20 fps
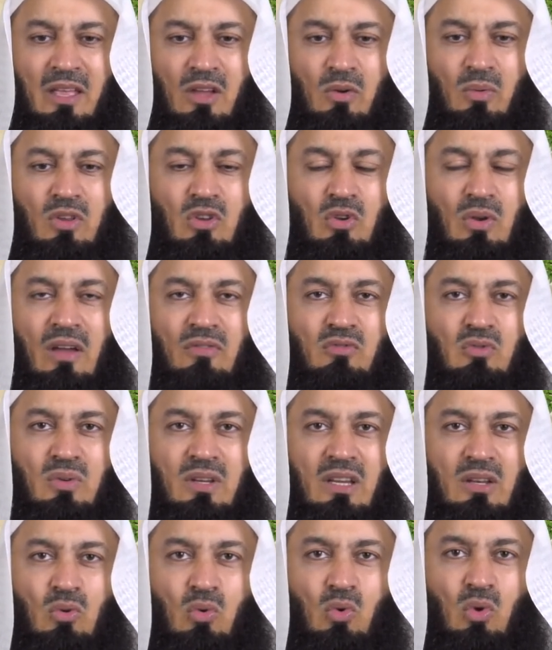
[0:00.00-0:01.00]
When you have to
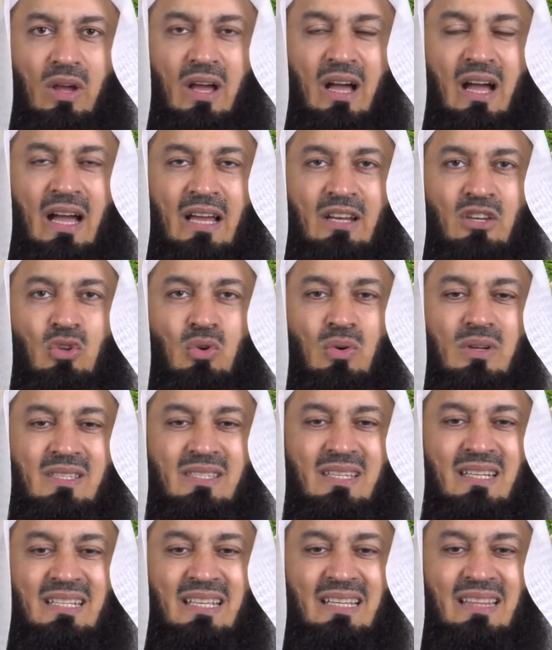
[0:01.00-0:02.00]
read Quran, you are
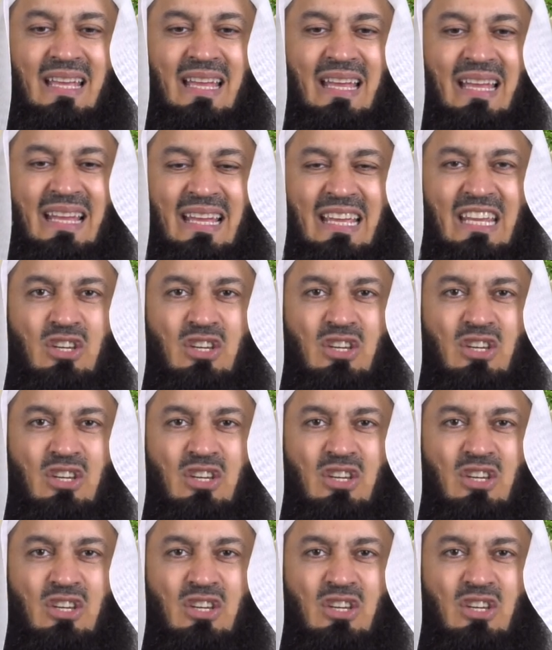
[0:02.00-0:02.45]
sitting there.